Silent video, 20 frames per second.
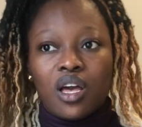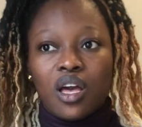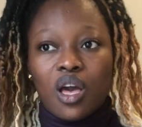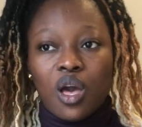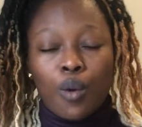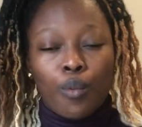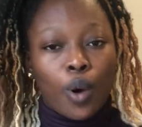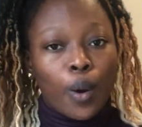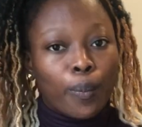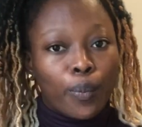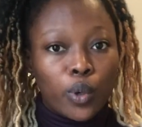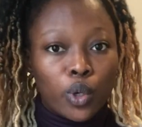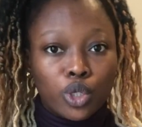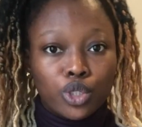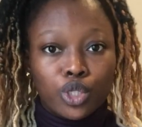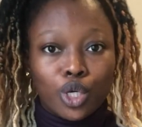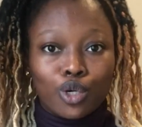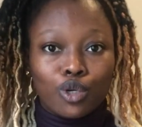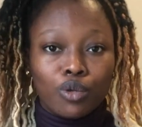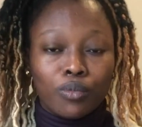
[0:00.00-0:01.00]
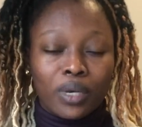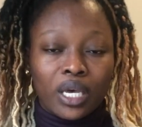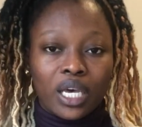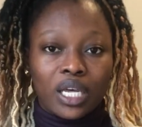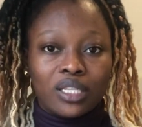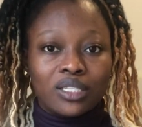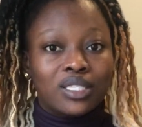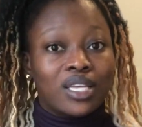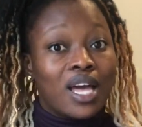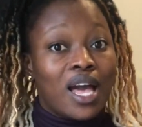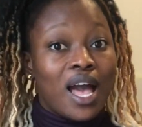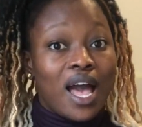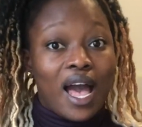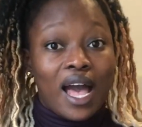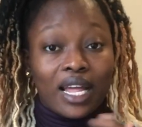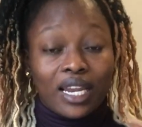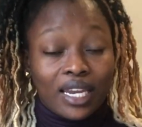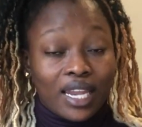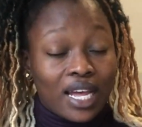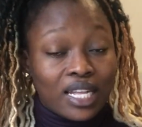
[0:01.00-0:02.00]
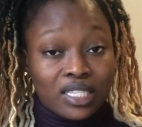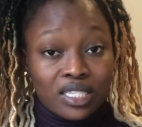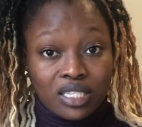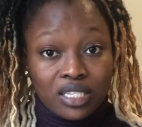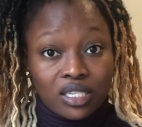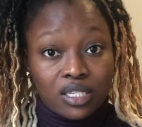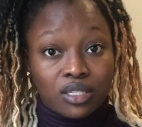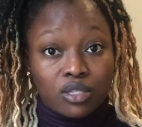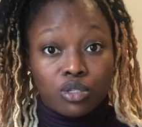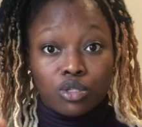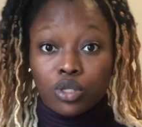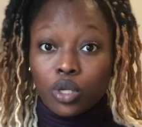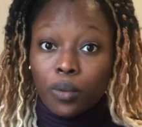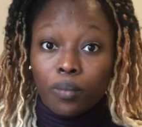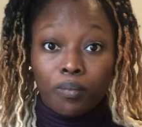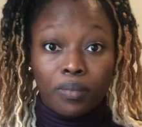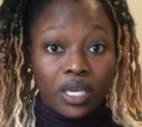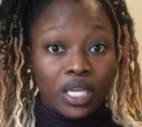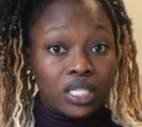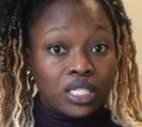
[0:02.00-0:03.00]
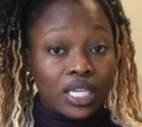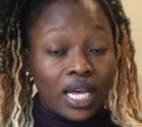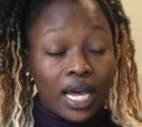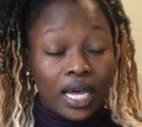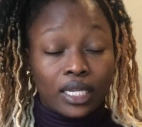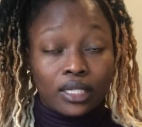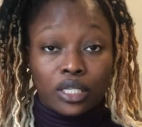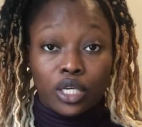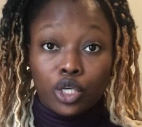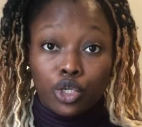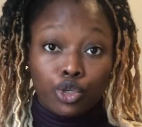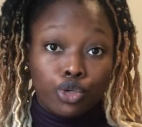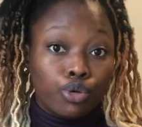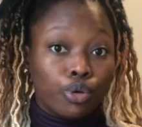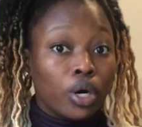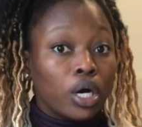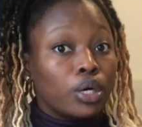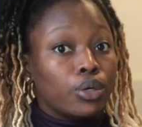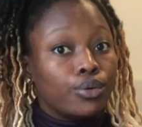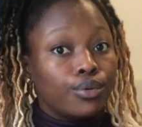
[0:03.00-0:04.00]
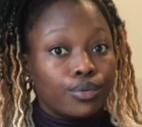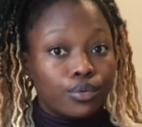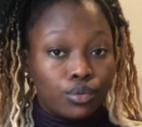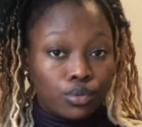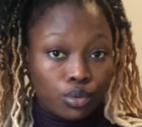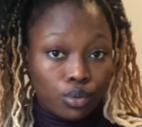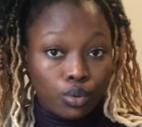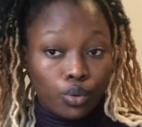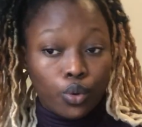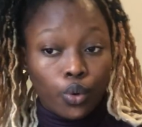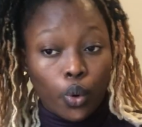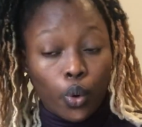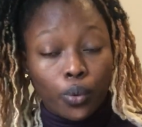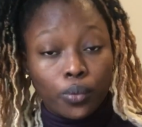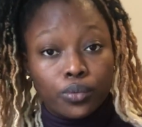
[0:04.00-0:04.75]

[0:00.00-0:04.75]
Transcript: upload documents, and that's it, submit, and you are good to go.